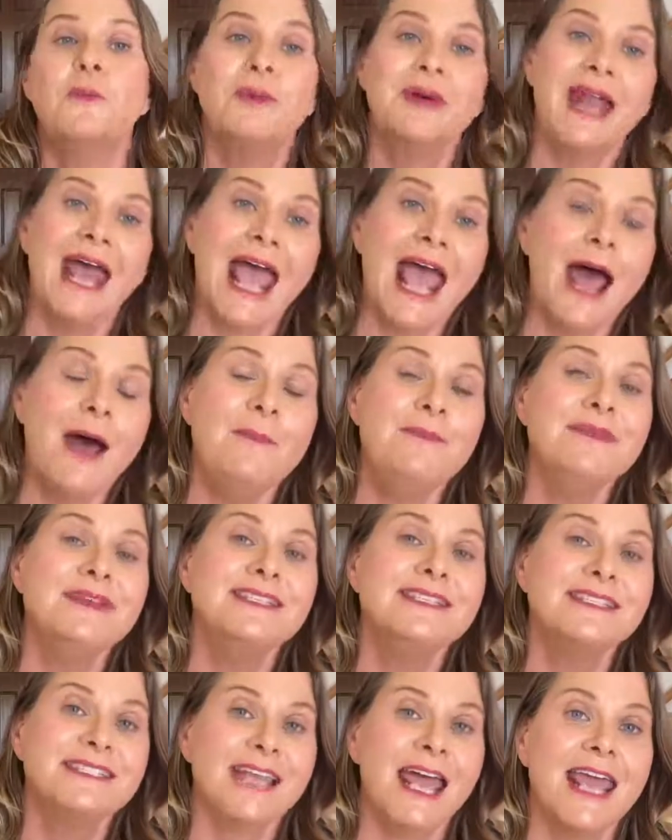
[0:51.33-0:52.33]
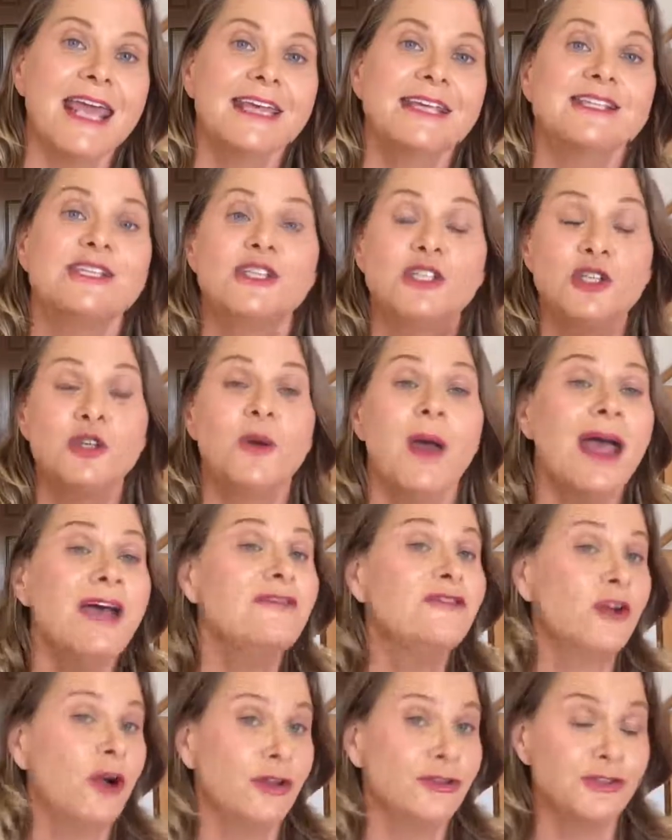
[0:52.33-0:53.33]
But our mistakes do
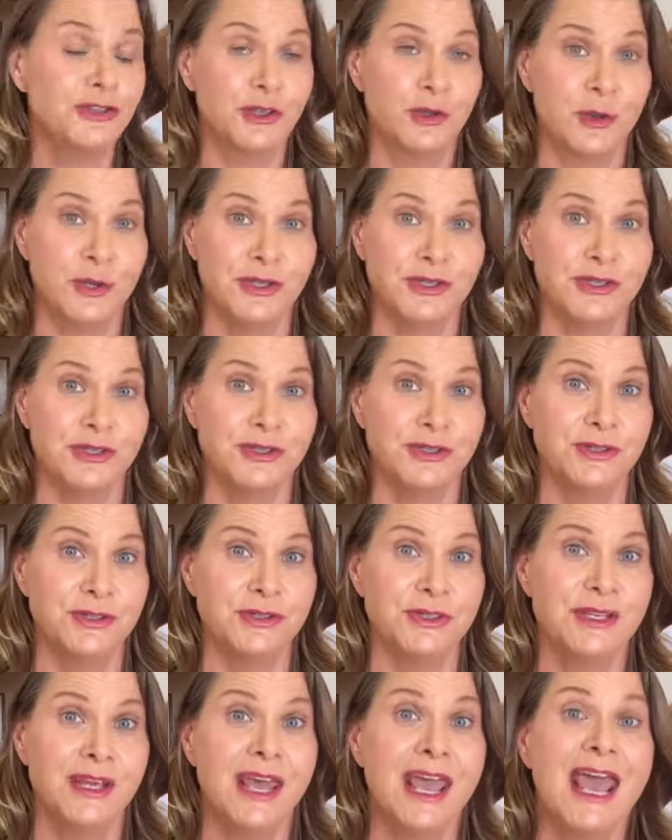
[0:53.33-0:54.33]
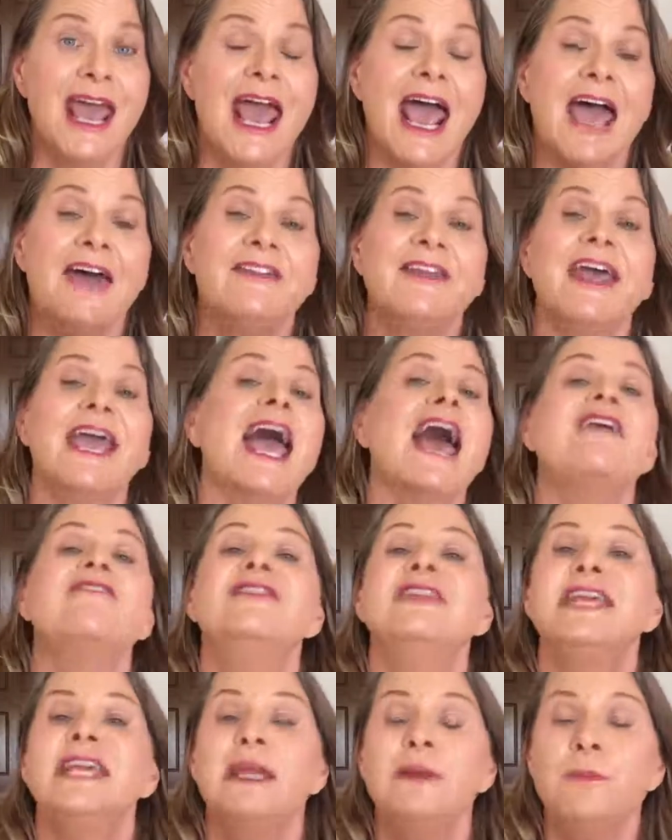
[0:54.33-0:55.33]
have consequences. And they have
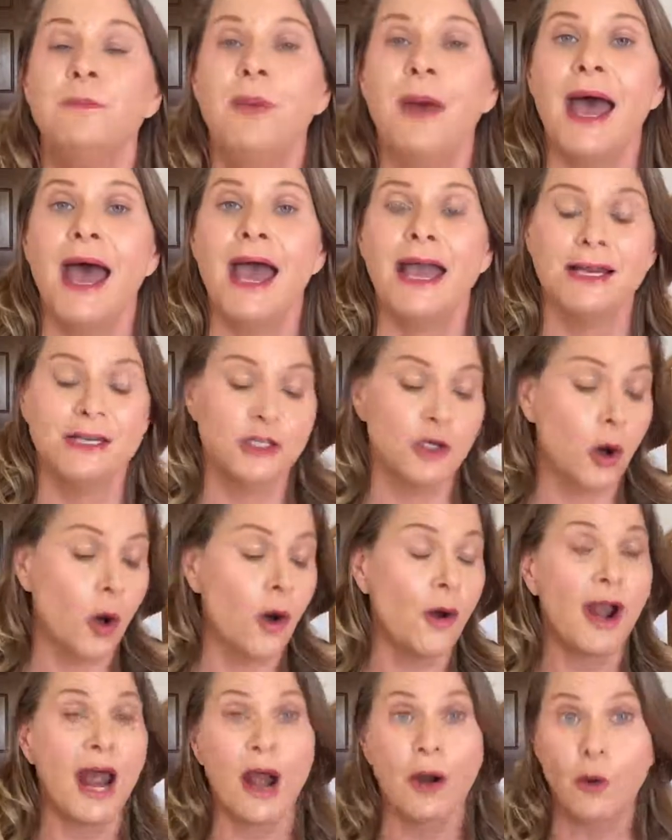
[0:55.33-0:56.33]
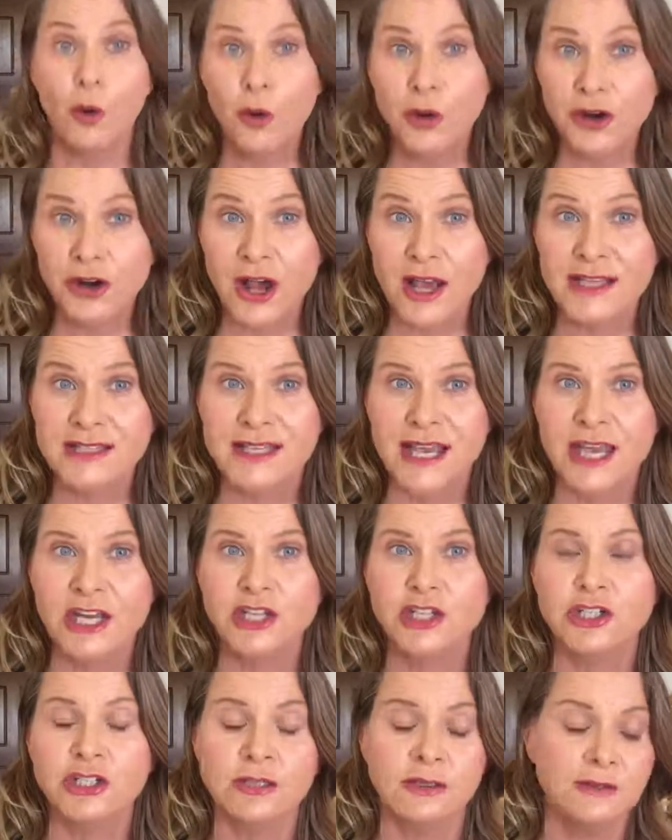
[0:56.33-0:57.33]
an impact on our
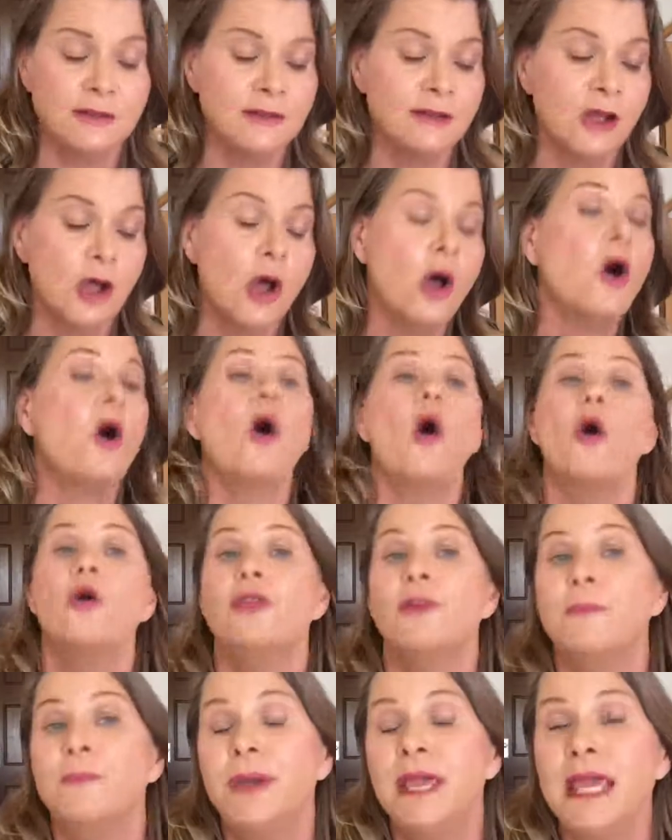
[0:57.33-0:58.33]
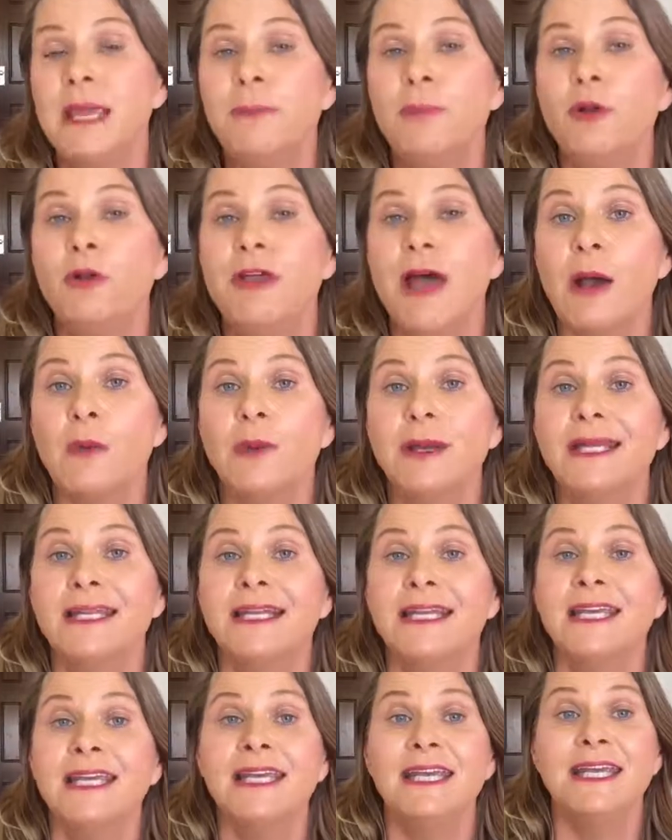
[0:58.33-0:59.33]
organisation, on the people that we
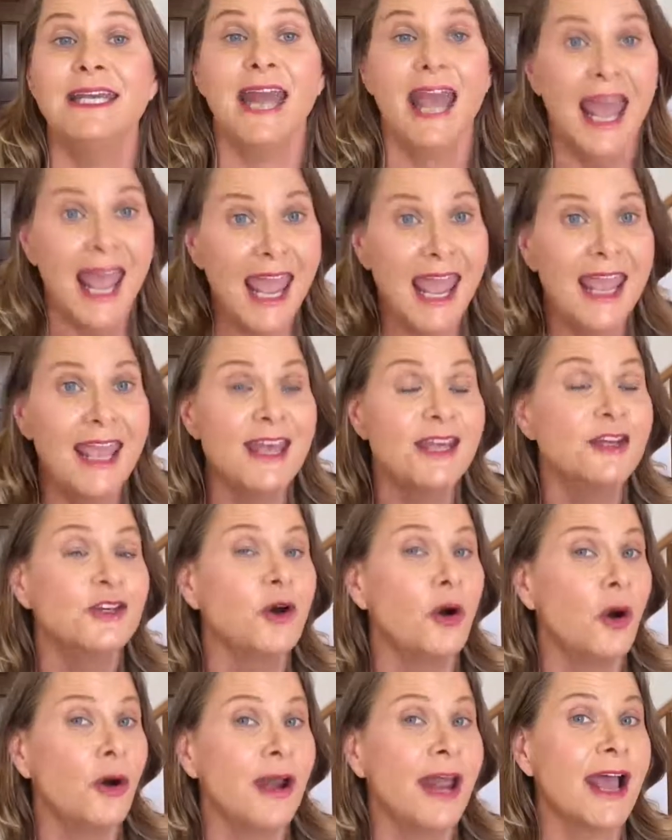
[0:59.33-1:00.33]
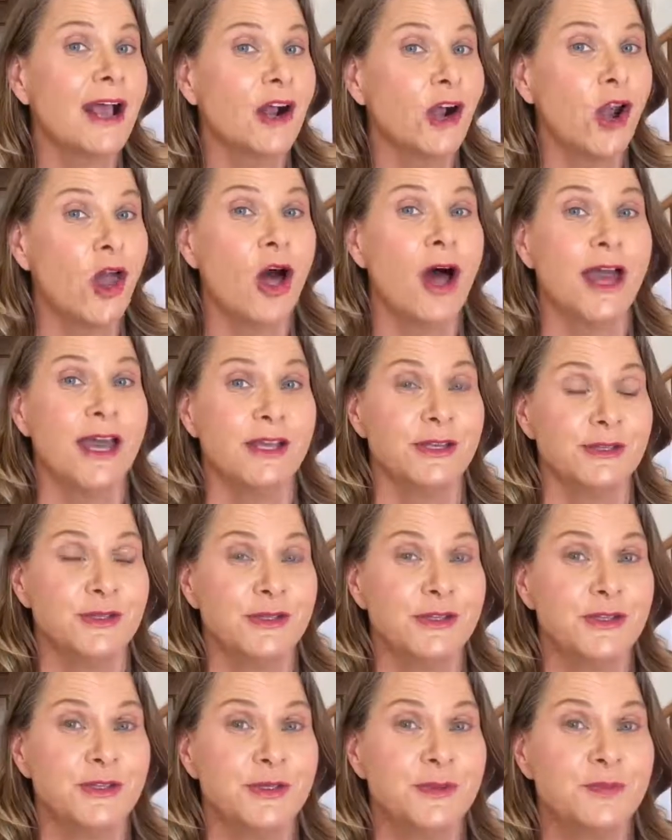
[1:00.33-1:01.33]
lead, and on our
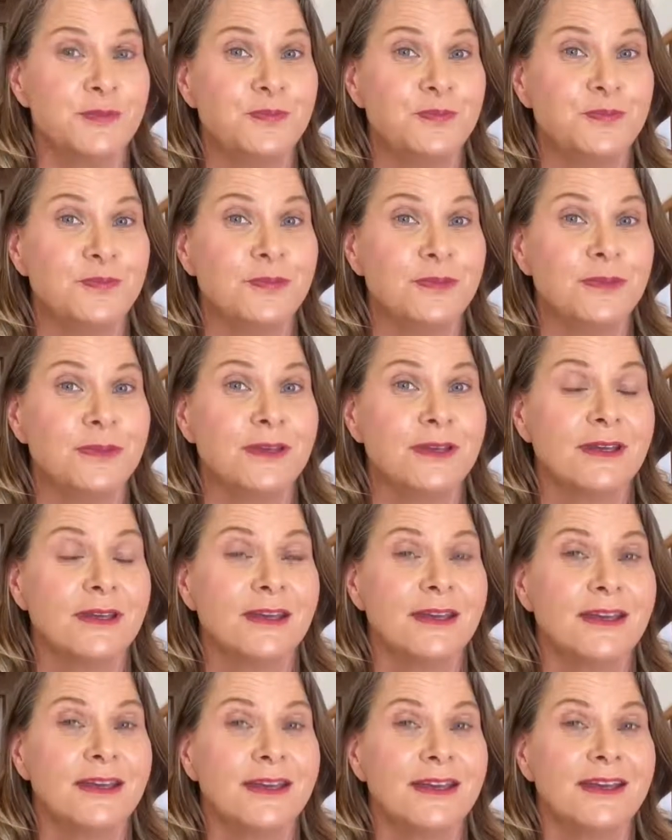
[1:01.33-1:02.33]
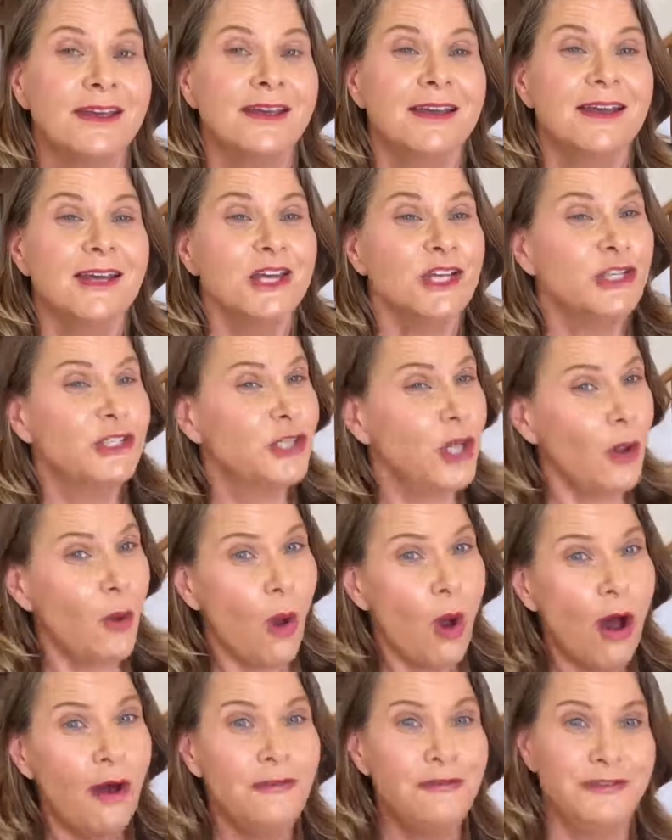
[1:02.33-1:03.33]
clients. So
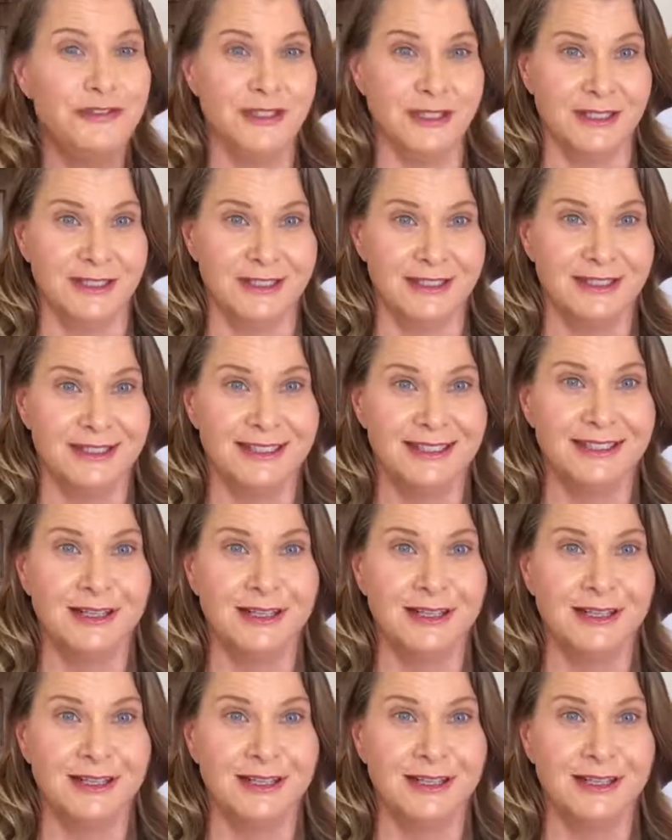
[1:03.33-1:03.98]
often,